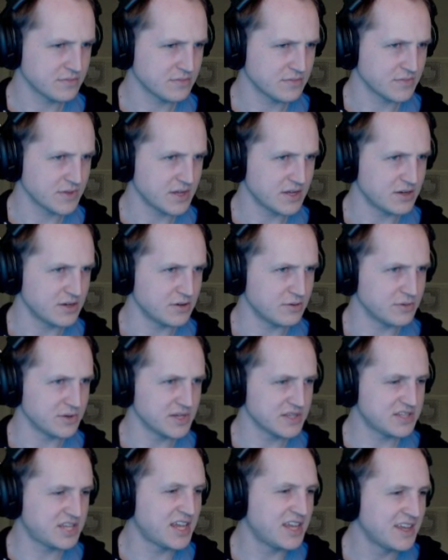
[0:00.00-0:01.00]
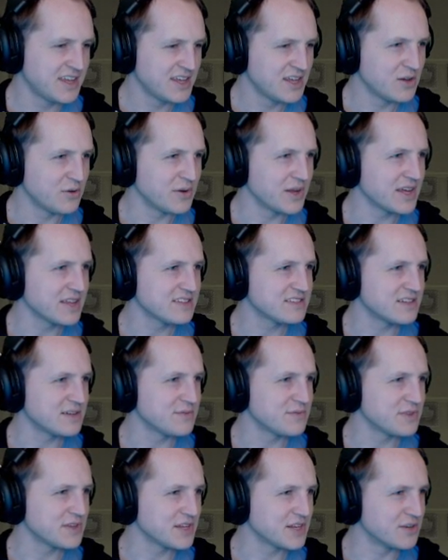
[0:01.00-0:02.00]
I don't know, we got
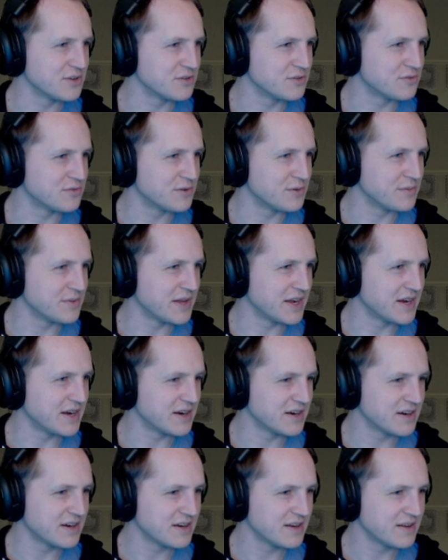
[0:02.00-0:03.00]
something new from there.